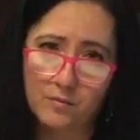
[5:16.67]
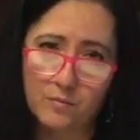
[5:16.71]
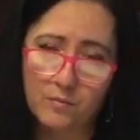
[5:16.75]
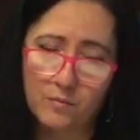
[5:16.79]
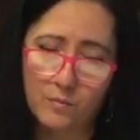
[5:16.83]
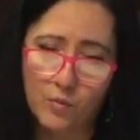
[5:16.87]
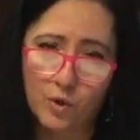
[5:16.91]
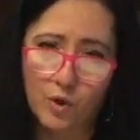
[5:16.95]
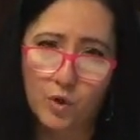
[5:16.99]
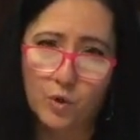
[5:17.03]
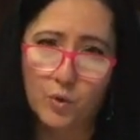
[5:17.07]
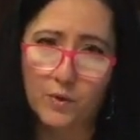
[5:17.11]

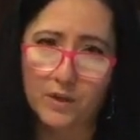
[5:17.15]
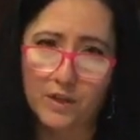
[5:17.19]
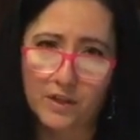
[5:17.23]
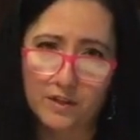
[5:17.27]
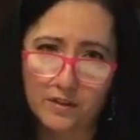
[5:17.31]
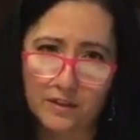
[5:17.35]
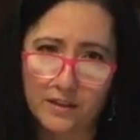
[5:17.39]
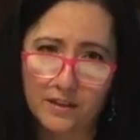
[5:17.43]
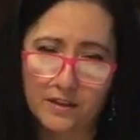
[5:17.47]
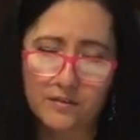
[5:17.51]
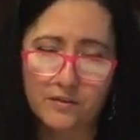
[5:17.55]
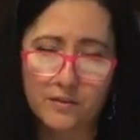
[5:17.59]
more
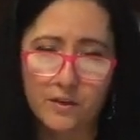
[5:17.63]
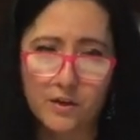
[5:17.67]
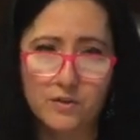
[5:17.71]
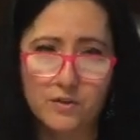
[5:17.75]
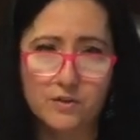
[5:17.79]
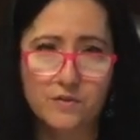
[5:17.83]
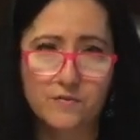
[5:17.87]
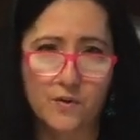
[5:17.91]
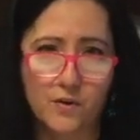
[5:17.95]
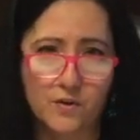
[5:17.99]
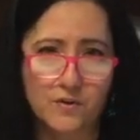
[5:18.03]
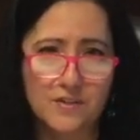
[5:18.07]
quickly,
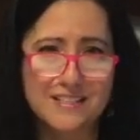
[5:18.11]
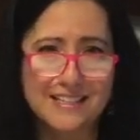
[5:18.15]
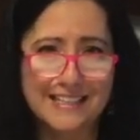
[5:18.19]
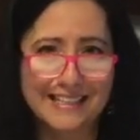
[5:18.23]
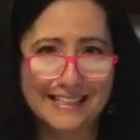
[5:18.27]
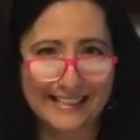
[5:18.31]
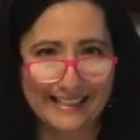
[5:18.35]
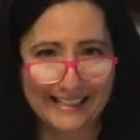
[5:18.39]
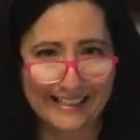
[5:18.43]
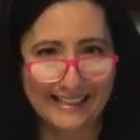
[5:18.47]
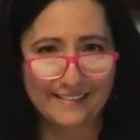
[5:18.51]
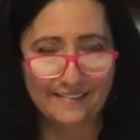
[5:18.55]
those folks that
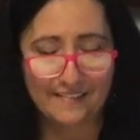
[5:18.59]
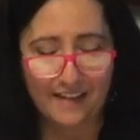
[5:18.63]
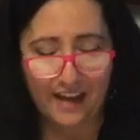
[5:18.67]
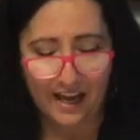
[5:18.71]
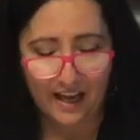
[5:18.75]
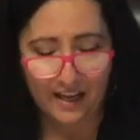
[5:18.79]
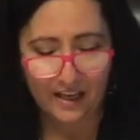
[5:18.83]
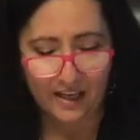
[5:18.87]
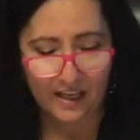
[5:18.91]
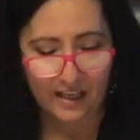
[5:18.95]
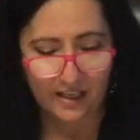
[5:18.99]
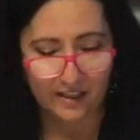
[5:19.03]
need
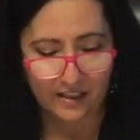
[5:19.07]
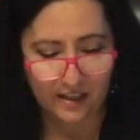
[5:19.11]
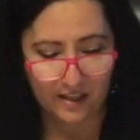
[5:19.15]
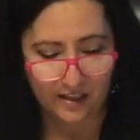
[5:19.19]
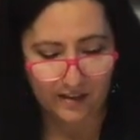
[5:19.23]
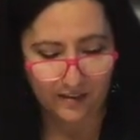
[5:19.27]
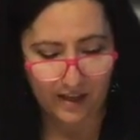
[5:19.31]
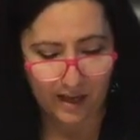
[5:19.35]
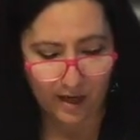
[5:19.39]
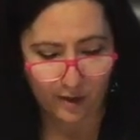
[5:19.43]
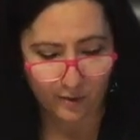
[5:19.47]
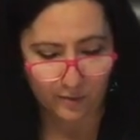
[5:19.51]
that,
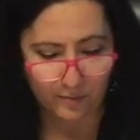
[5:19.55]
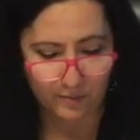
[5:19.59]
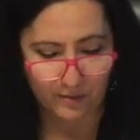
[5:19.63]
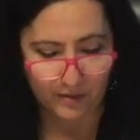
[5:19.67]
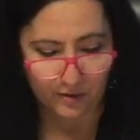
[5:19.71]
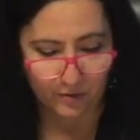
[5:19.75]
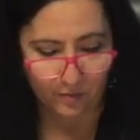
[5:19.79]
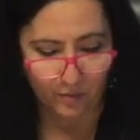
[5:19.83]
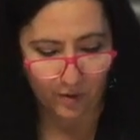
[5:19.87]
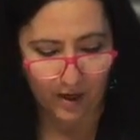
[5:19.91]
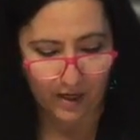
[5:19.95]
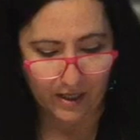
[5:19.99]
and that would be
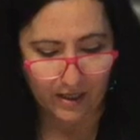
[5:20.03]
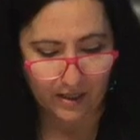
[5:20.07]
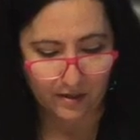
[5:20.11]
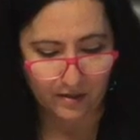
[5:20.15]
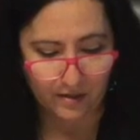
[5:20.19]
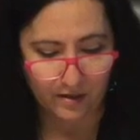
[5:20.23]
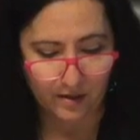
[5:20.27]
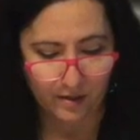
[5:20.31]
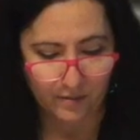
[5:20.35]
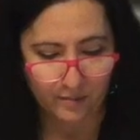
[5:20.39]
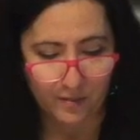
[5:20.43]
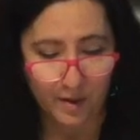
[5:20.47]
the right
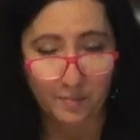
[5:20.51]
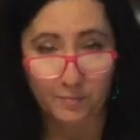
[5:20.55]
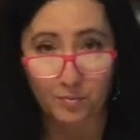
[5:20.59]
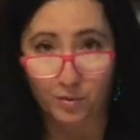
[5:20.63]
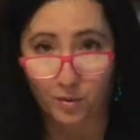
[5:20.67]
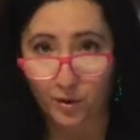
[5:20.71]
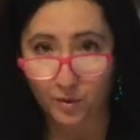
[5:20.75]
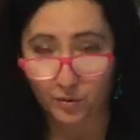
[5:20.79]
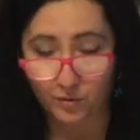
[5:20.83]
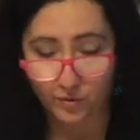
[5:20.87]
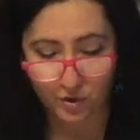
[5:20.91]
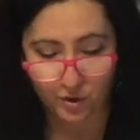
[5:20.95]

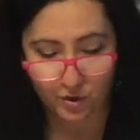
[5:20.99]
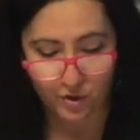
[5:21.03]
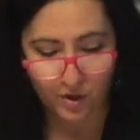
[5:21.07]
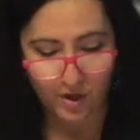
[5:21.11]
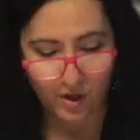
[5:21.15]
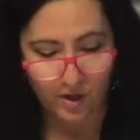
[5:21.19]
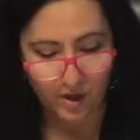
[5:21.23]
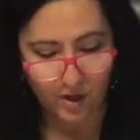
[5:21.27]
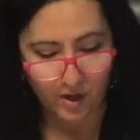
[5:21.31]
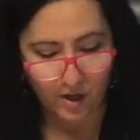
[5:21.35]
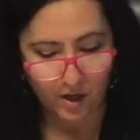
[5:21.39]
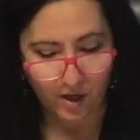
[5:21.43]
approach
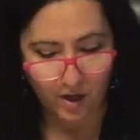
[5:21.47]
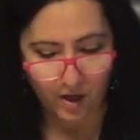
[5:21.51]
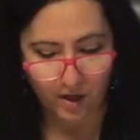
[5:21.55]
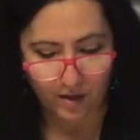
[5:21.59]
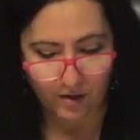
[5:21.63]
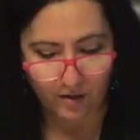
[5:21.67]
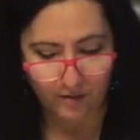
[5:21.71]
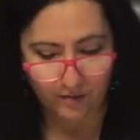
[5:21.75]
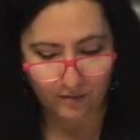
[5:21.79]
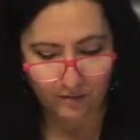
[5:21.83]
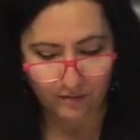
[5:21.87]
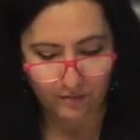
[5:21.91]

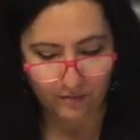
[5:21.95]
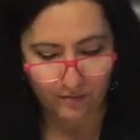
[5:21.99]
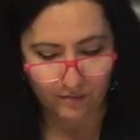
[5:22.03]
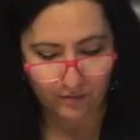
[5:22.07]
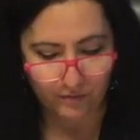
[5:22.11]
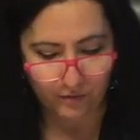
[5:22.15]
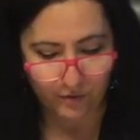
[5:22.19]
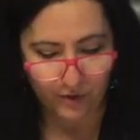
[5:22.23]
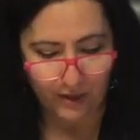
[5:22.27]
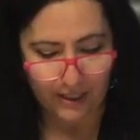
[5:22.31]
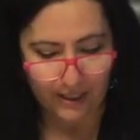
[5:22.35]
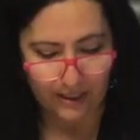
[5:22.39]

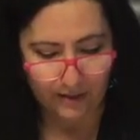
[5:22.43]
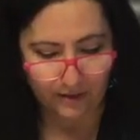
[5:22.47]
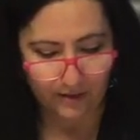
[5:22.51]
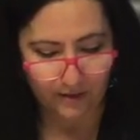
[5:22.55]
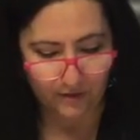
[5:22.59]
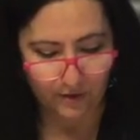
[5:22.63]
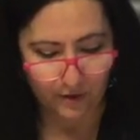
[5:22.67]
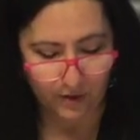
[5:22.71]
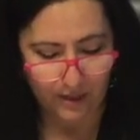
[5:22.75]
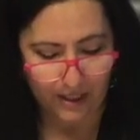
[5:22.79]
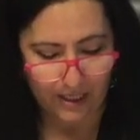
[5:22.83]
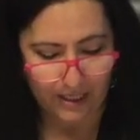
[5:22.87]
for
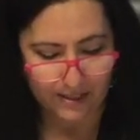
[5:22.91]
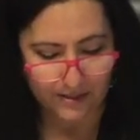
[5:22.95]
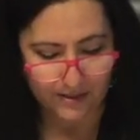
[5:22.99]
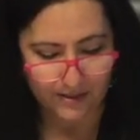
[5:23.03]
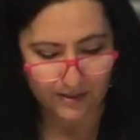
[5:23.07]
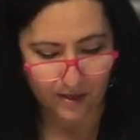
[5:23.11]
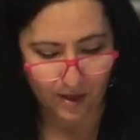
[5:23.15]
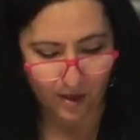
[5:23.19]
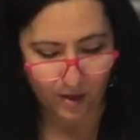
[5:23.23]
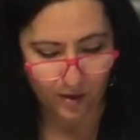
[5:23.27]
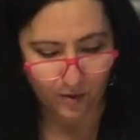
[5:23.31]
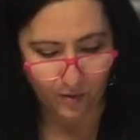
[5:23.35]
handling their case.
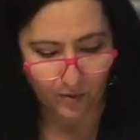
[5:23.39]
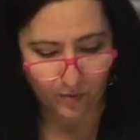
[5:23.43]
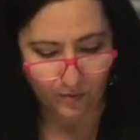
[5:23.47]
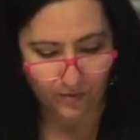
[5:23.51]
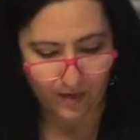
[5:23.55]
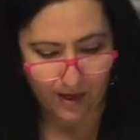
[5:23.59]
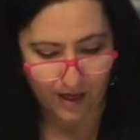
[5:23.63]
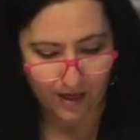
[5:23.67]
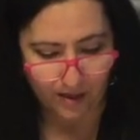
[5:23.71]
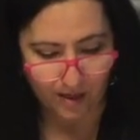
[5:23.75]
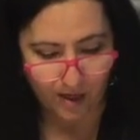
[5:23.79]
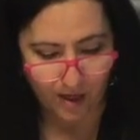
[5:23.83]
So
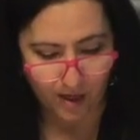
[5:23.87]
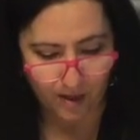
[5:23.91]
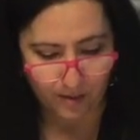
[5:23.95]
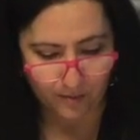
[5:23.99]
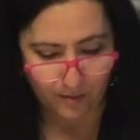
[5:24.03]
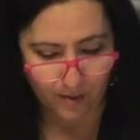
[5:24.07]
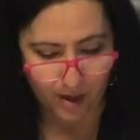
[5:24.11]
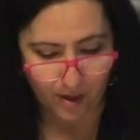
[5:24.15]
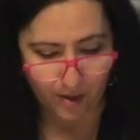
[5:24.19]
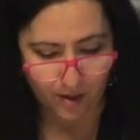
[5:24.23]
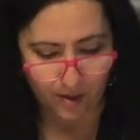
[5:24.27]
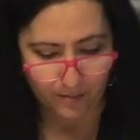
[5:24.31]
that got
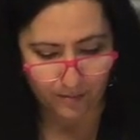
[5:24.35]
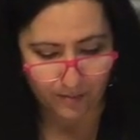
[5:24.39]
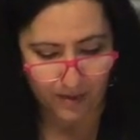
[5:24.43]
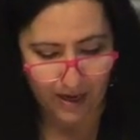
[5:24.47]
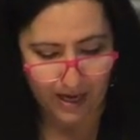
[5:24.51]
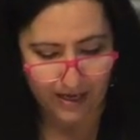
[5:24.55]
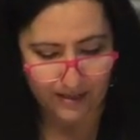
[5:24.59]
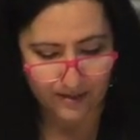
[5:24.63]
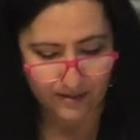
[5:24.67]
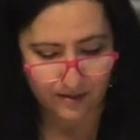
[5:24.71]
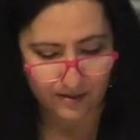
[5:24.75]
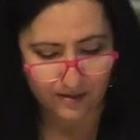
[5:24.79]

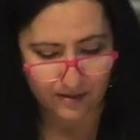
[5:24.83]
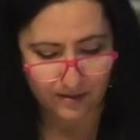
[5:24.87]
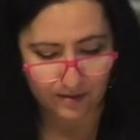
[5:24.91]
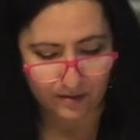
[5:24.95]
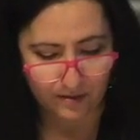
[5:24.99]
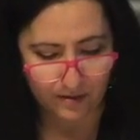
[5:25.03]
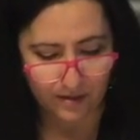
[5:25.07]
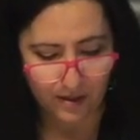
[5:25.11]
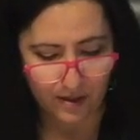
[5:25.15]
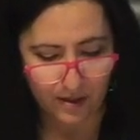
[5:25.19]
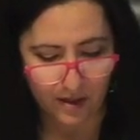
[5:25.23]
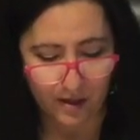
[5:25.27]
passed,
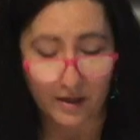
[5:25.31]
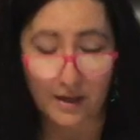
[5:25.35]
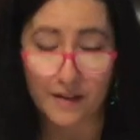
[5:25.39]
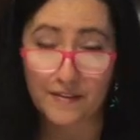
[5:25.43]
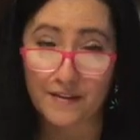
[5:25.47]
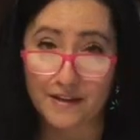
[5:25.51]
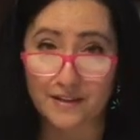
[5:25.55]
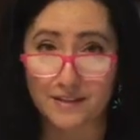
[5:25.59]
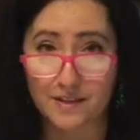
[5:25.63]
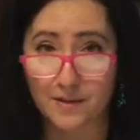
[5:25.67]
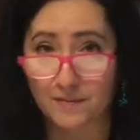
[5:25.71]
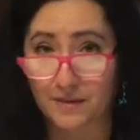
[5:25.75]
and
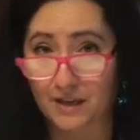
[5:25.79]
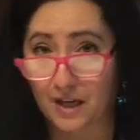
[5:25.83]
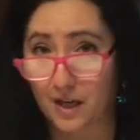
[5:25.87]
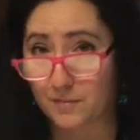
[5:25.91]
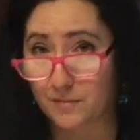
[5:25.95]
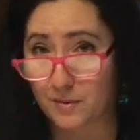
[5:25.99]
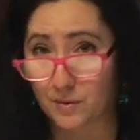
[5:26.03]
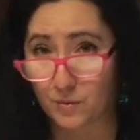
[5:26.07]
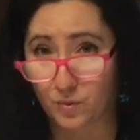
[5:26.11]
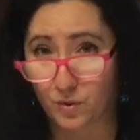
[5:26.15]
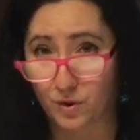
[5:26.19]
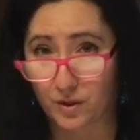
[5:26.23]
that's something
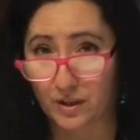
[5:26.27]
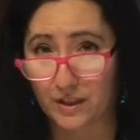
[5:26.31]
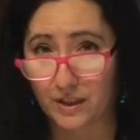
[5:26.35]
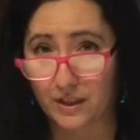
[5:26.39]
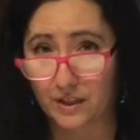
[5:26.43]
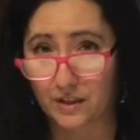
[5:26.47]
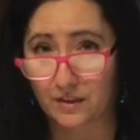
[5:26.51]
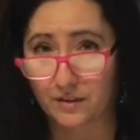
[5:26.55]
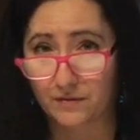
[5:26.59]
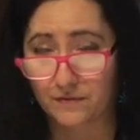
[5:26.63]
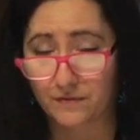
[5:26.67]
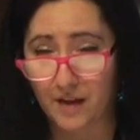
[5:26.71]
I'd been
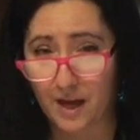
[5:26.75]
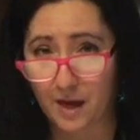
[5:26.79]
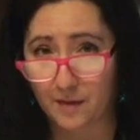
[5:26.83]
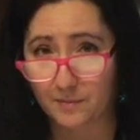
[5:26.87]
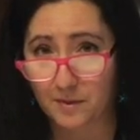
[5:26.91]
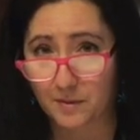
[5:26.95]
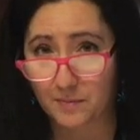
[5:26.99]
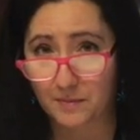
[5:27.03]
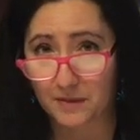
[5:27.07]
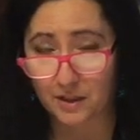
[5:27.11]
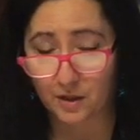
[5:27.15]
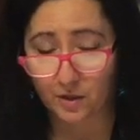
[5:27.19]
working in the
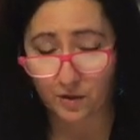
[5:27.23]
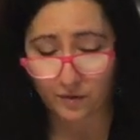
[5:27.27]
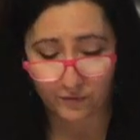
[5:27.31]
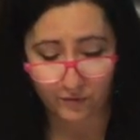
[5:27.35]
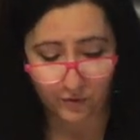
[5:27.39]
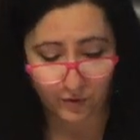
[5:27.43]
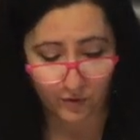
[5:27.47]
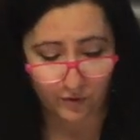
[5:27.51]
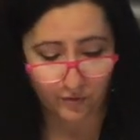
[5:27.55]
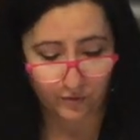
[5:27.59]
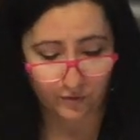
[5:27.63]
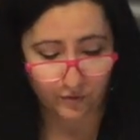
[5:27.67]
FAB committee on
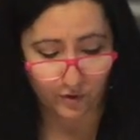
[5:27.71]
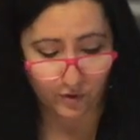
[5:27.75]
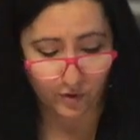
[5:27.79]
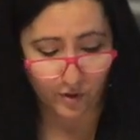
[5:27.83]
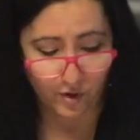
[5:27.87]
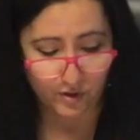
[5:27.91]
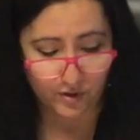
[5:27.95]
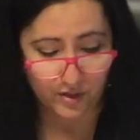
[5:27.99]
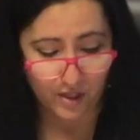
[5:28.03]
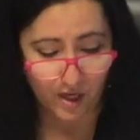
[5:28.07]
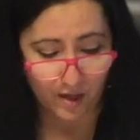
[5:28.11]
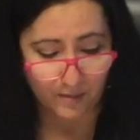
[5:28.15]
for a
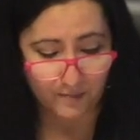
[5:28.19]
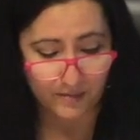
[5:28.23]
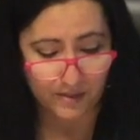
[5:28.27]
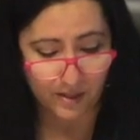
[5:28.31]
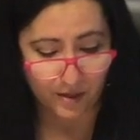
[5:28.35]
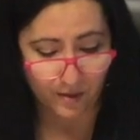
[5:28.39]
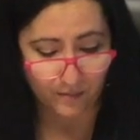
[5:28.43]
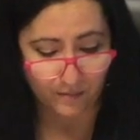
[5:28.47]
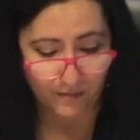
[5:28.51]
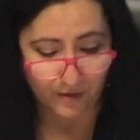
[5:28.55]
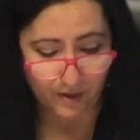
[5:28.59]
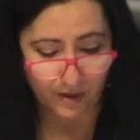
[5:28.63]
long time,
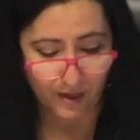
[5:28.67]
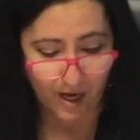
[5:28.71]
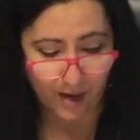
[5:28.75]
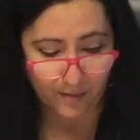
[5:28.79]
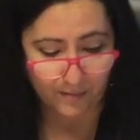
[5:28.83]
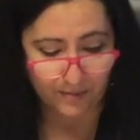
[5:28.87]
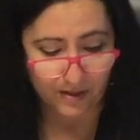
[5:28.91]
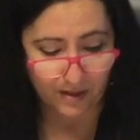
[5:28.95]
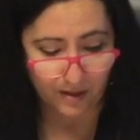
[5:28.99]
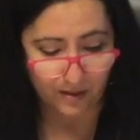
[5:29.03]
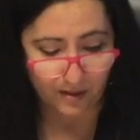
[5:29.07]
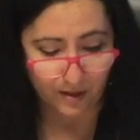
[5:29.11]
so I'm very
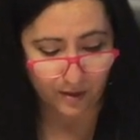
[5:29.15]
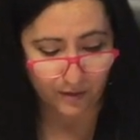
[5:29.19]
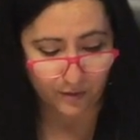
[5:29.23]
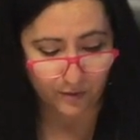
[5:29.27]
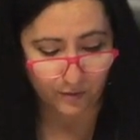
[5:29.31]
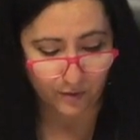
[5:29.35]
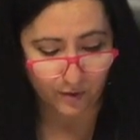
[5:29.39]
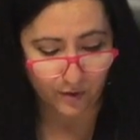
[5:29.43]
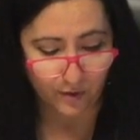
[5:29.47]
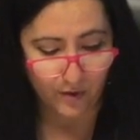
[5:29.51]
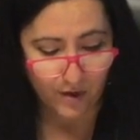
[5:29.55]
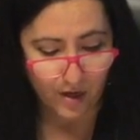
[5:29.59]
happy that got
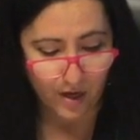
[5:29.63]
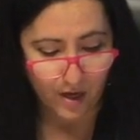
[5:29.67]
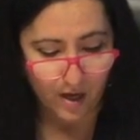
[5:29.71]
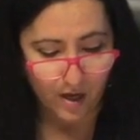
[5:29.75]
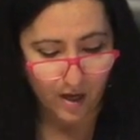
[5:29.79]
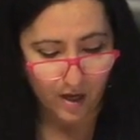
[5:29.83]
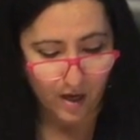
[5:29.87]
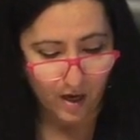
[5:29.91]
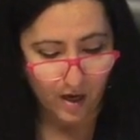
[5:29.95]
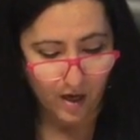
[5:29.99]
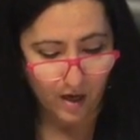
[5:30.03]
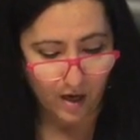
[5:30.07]
through.
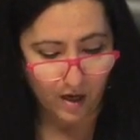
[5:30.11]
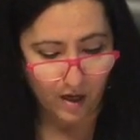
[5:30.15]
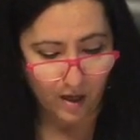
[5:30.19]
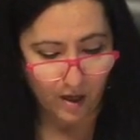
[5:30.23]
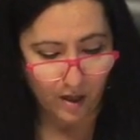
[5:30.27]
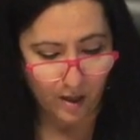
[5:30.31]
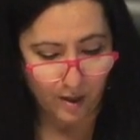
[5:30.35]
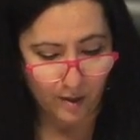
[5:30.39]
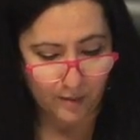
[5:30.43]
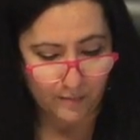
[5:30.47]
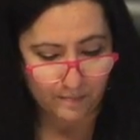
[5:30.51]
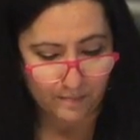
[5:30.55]

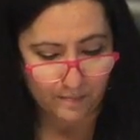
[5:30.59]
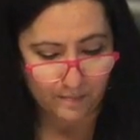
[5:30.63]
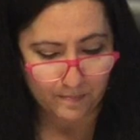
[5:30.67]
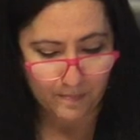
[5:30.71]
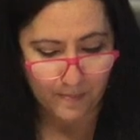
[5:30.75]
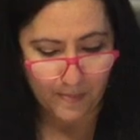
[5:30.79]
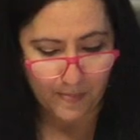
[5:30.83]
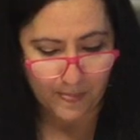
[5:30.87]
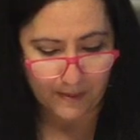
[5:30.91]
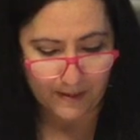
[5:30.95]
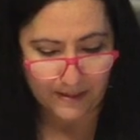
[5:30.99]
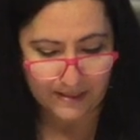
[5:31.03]

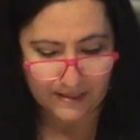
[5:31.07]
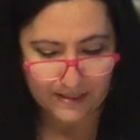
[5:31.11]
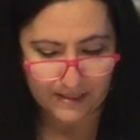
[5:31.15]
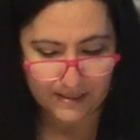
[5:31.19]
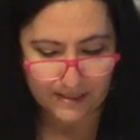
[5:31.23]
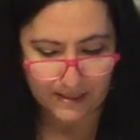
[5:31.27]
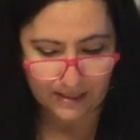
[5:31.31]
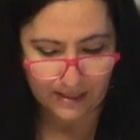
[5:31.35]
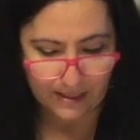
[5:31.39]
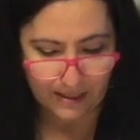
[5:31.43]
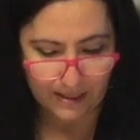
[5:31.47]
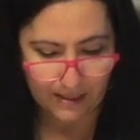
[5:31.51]
Let's
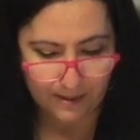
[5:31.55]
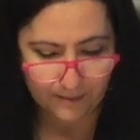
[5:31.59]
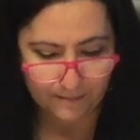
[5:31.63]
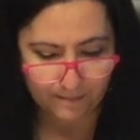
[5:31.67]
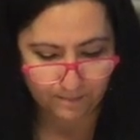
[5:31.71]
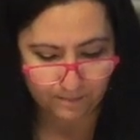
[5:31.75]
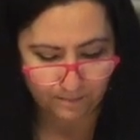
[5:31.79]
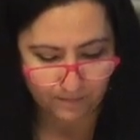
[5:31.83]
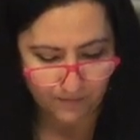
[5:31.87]
see.